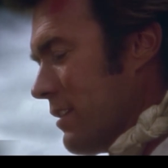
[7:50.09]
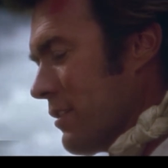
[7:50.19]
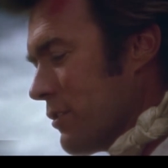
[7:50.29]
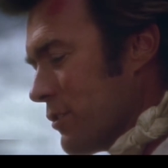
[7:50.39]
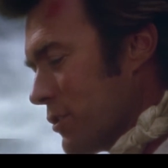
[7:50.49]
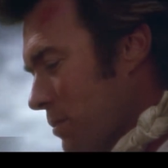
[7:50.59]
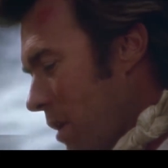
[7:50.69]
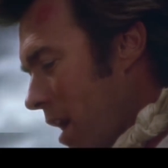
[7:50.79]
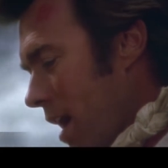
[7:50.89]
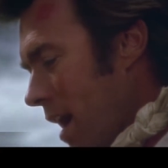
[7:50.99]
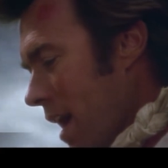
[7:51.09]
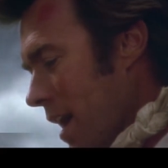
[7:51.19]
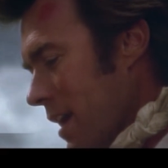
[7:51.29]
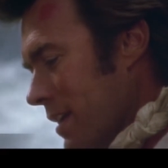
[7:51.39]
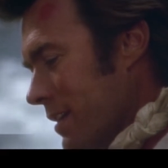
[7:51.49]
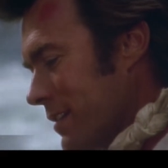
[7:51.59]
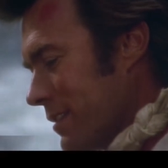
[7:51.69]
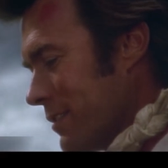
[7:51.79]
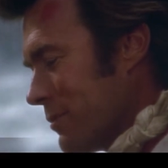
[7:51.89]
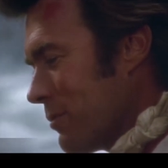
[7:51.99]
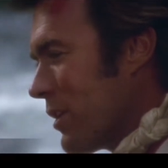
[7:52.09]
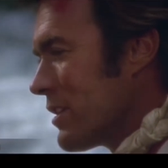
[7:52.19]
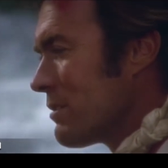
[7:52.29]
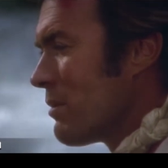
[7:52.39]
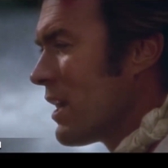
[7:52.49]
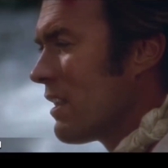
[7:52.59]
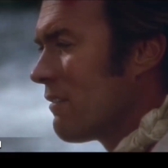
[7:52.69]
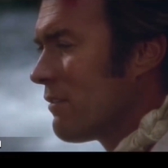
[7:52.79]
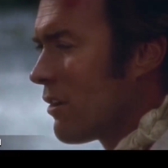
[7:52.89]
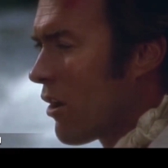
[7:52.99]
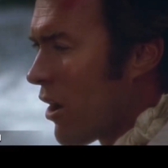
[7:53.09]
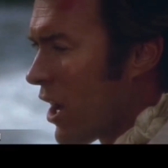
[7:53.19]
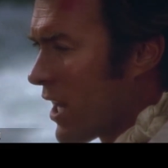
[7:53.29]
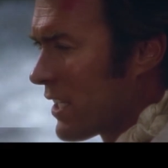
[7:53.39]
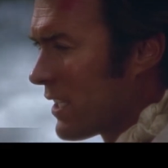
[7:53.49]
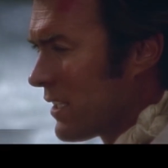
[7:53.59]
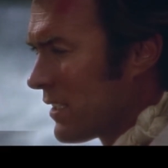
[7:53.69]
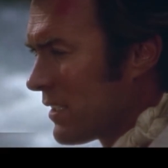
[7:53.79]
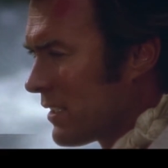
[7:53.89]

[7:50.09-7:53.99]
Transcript: her smile was made of dawn.